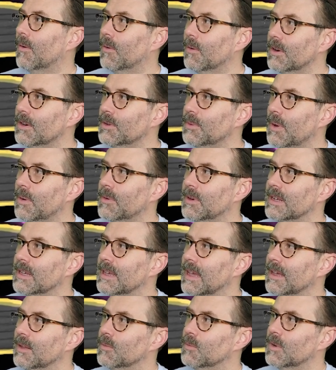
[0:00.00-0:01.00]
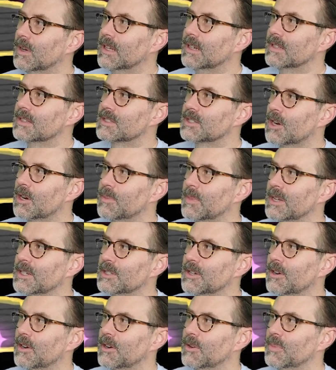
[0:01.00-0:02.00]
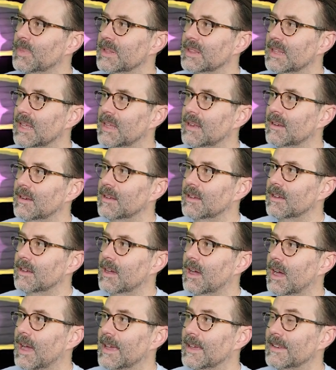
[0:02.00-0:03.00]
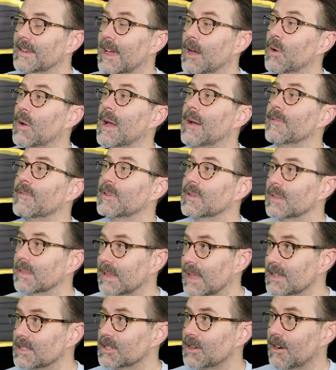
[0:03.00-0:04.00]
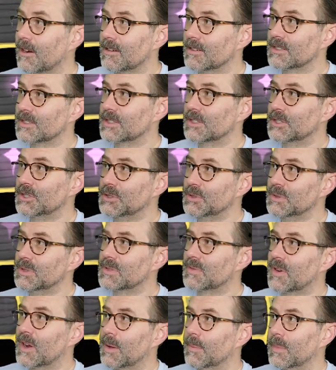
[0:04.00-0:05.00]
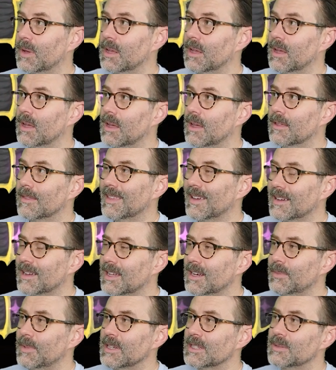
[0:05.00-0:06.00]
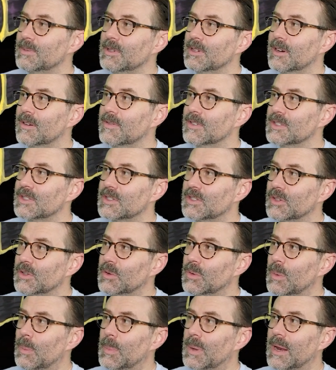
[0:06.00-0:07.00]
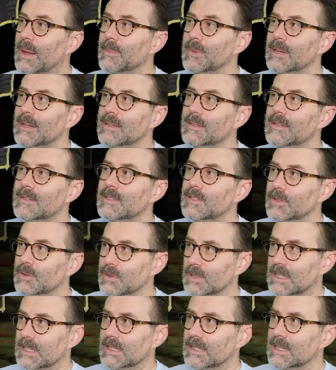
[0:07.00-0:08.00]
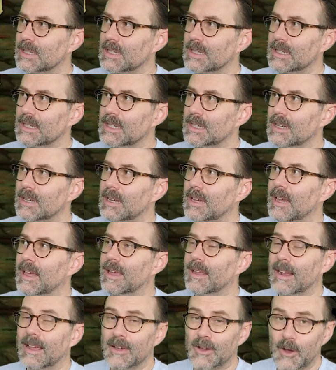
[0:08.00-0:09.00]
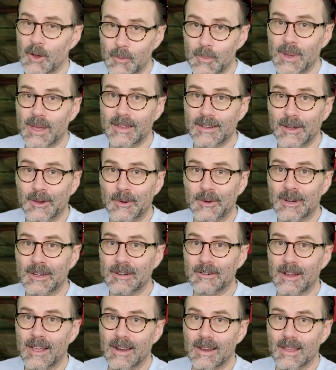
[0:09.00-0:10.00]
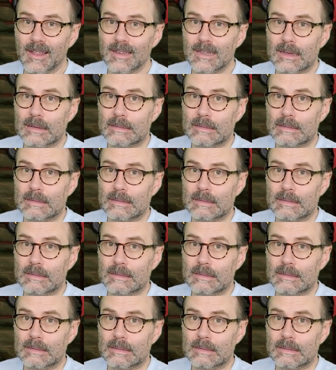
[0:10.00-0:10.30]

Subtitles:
Or do I want to gain 1 at the start of my turn, but then I now have less cards to choose from? That kind of makes me nervous too, but I'm going to do it. And I hope I don't regret it.